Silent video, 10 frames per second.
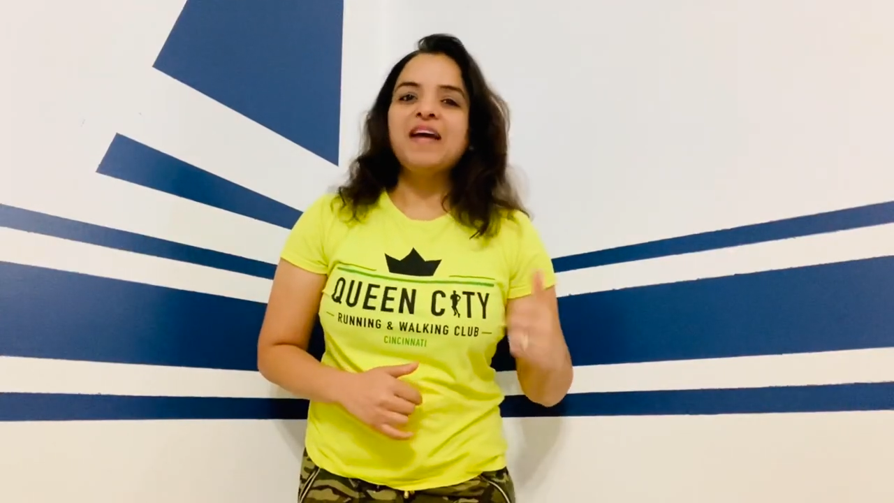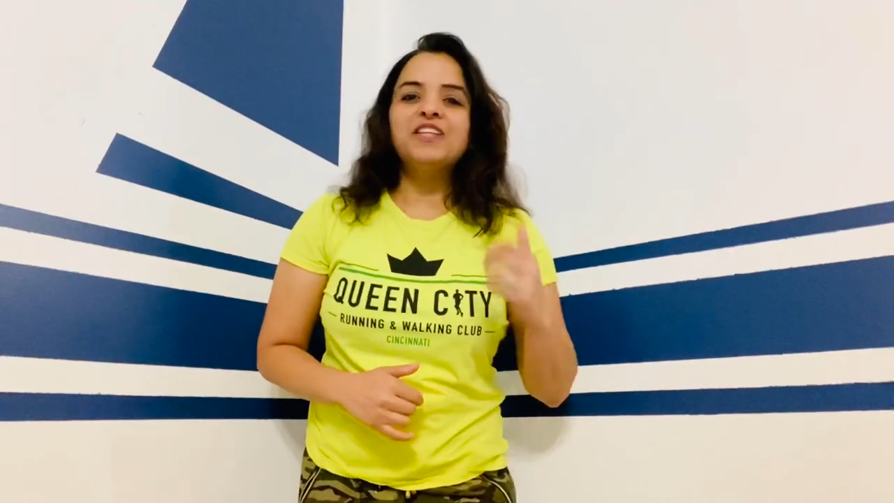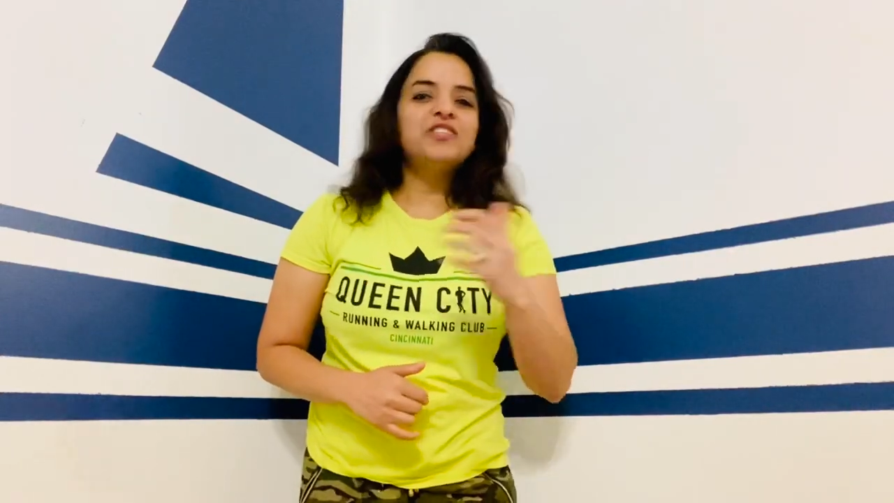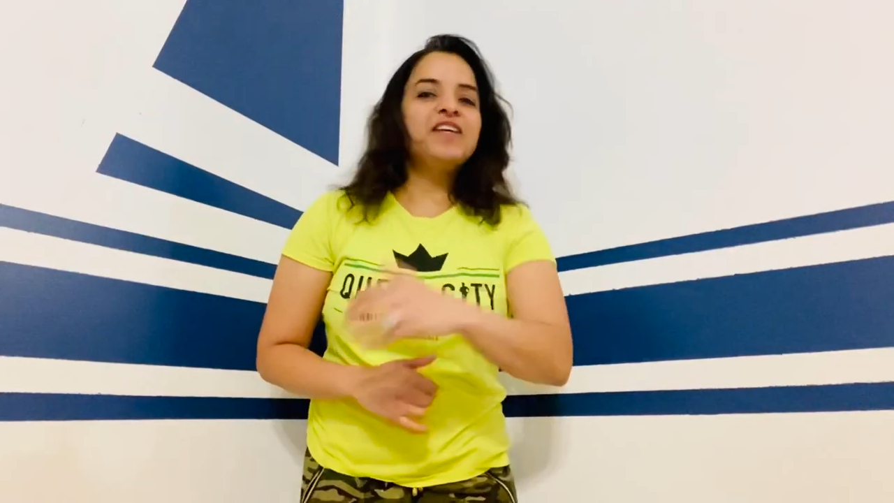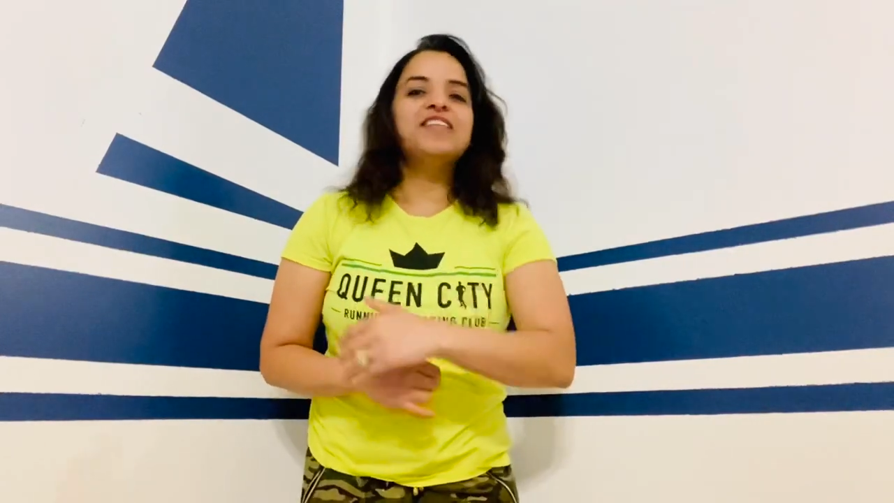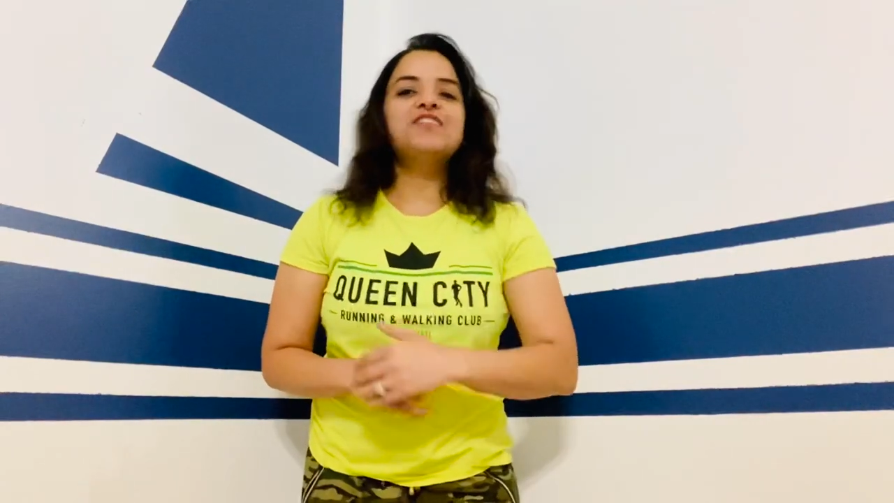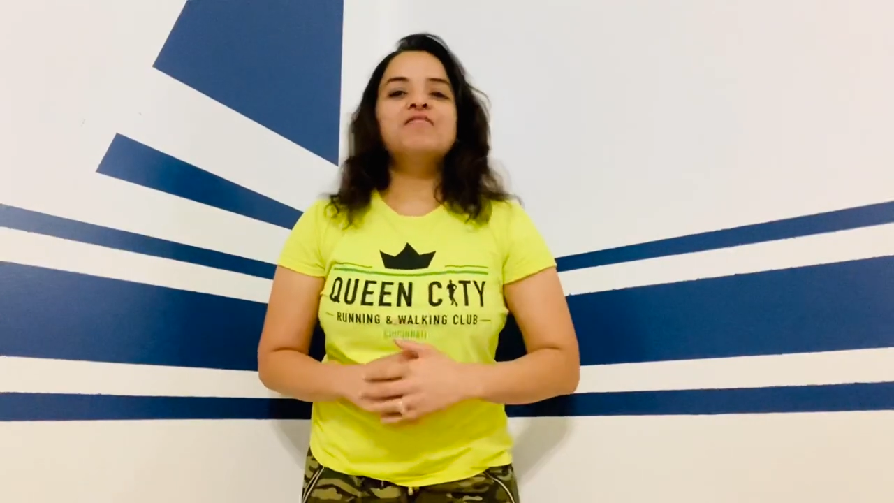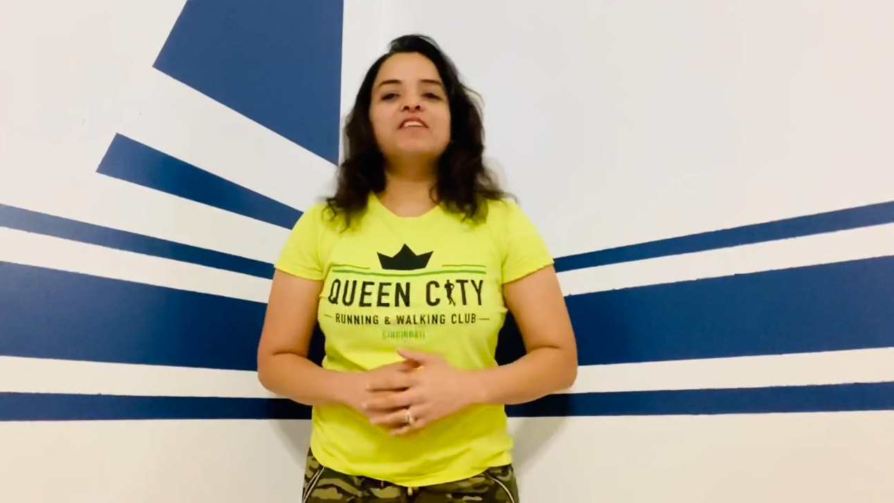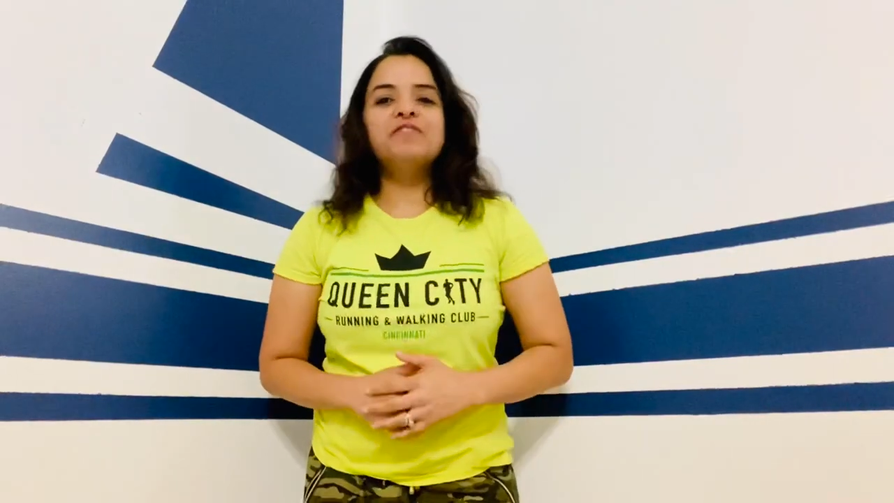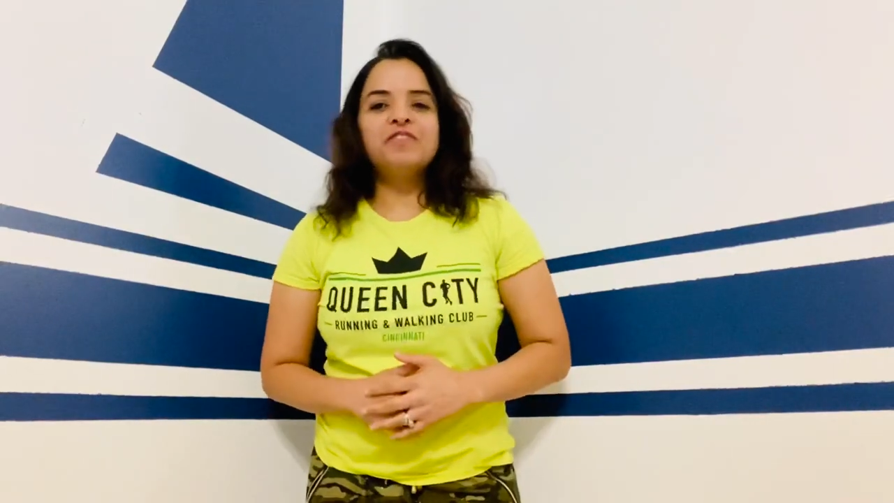and share this
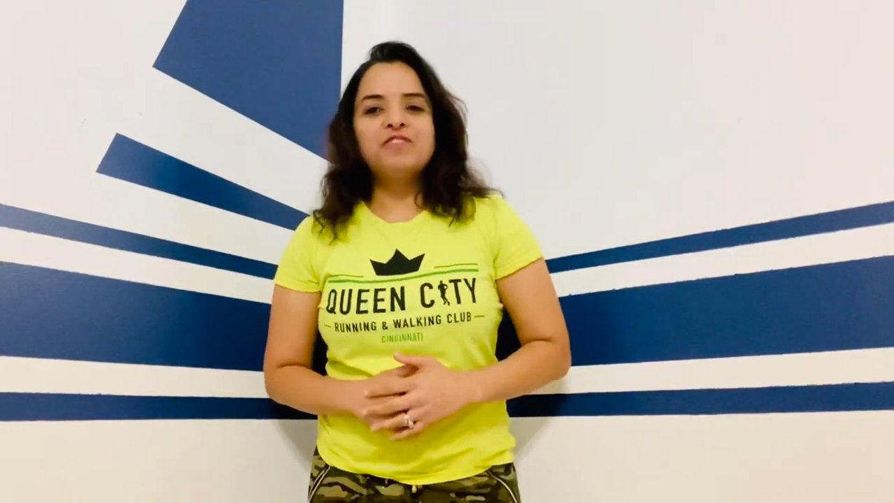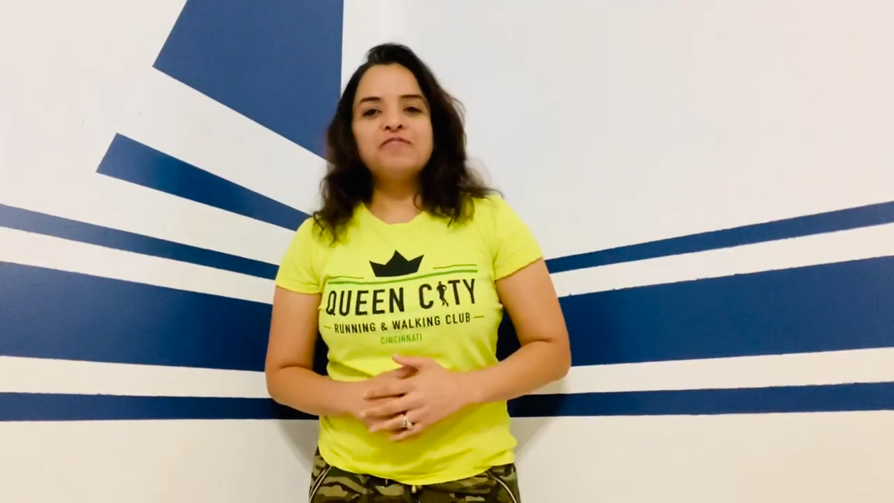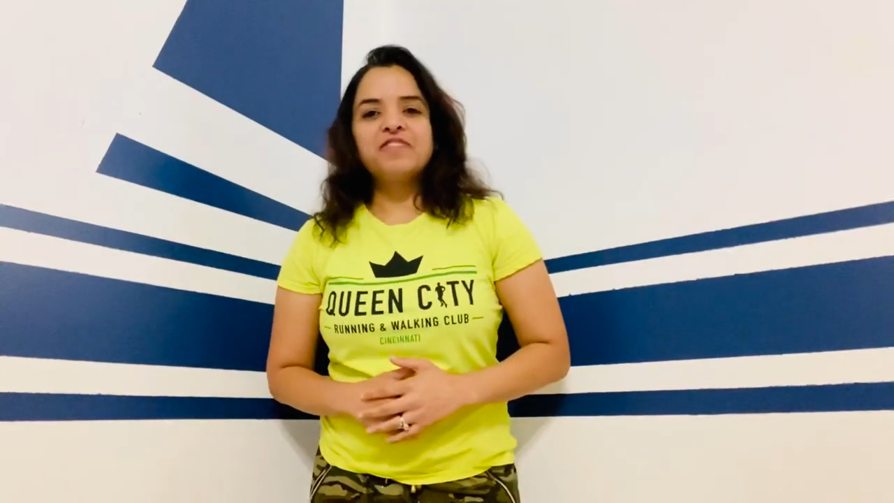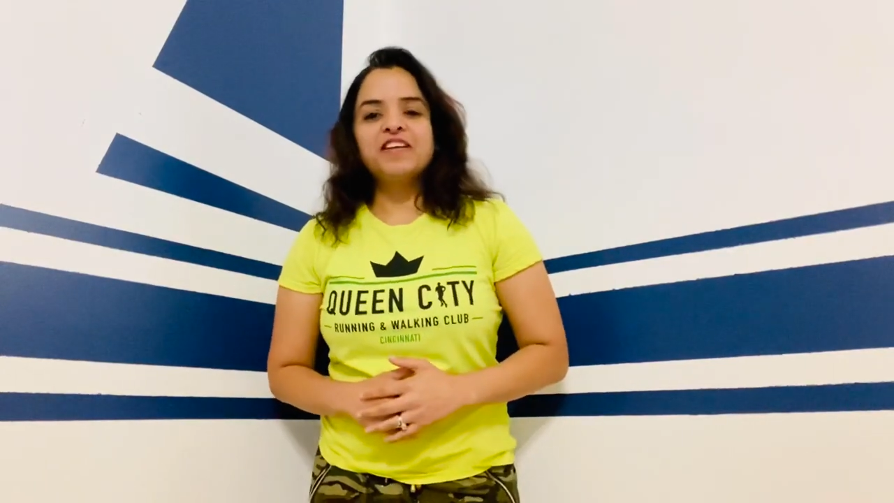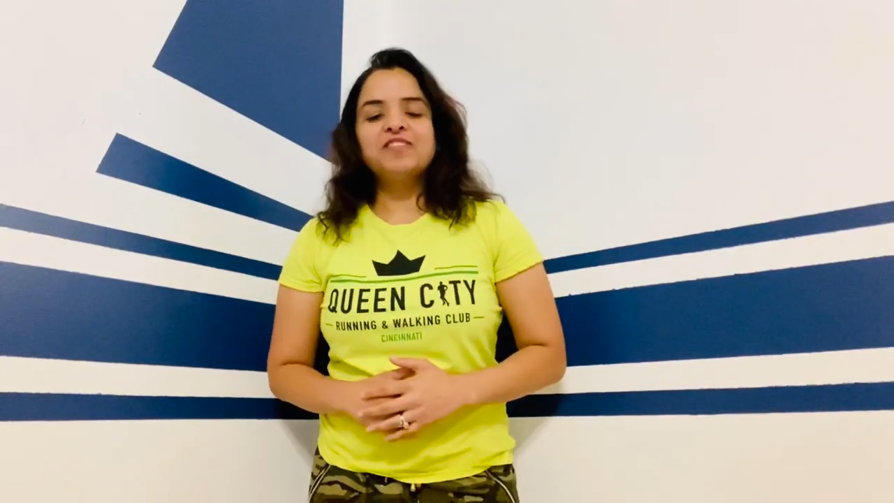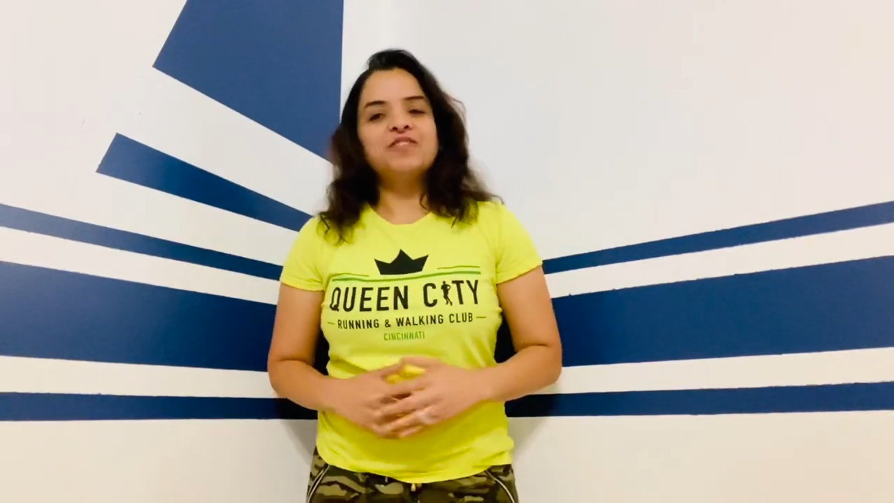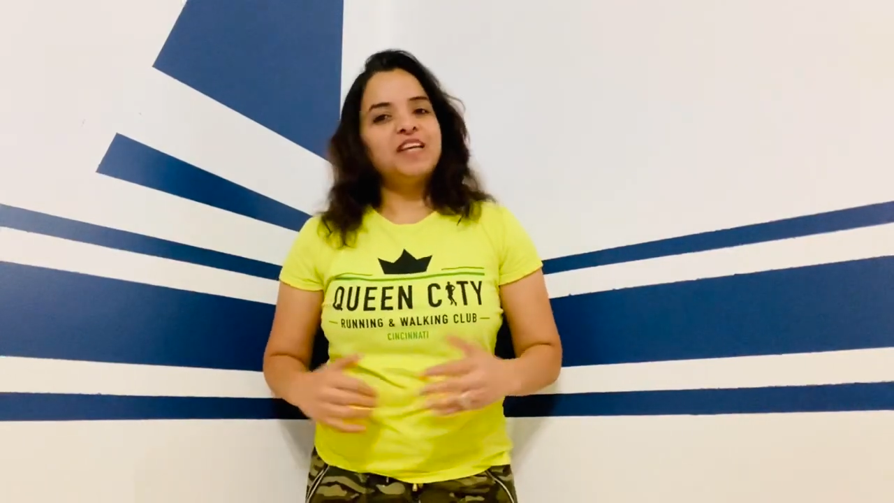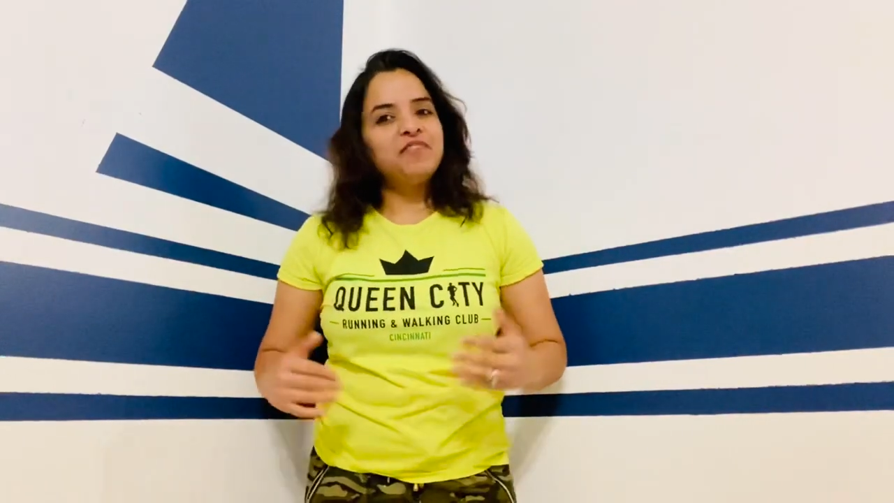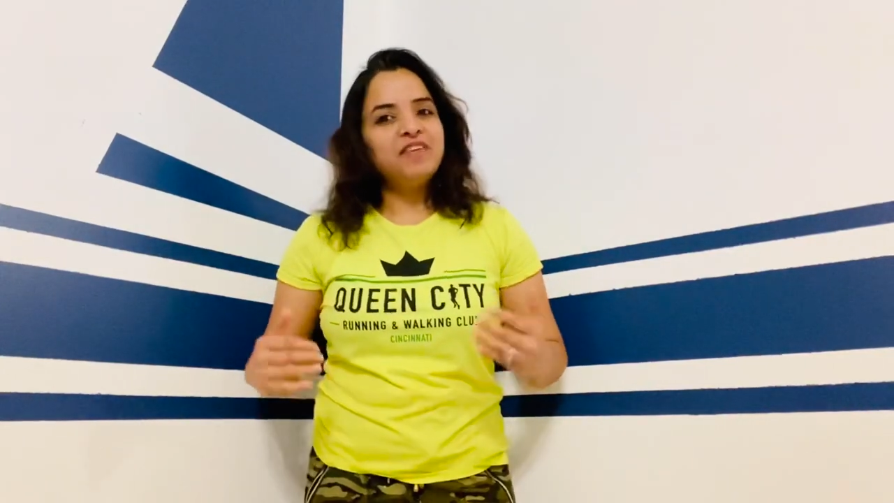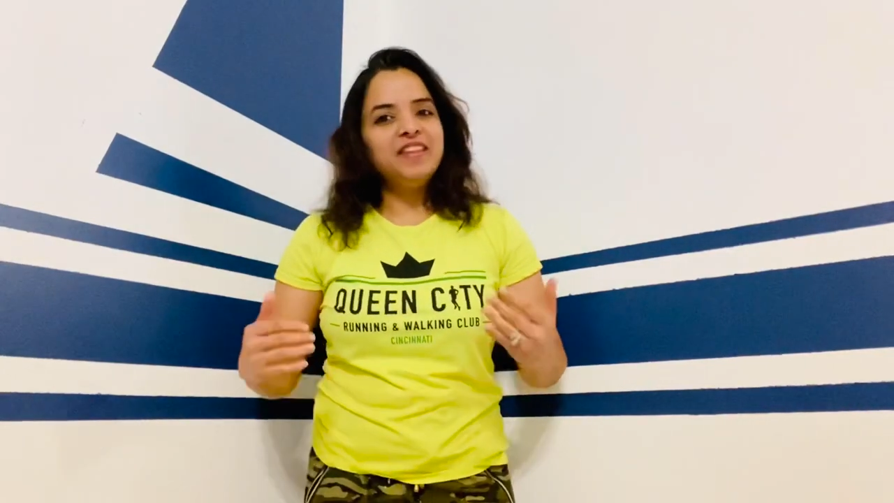video with your friends so
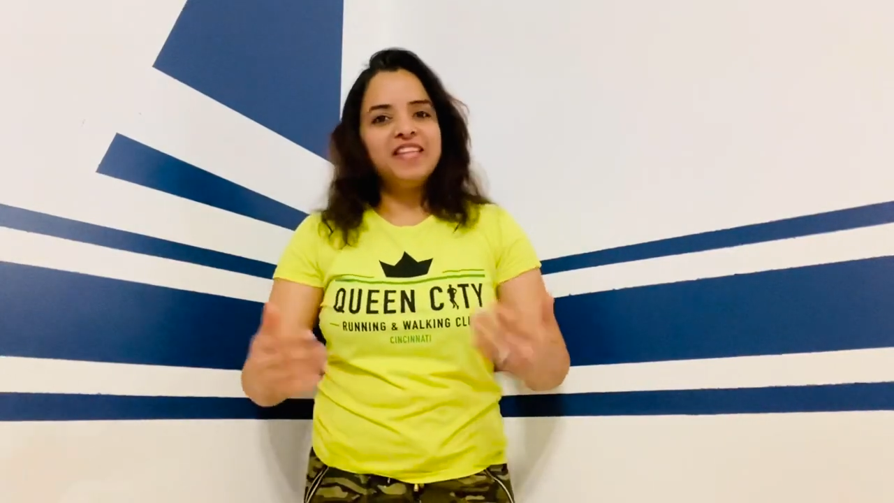that even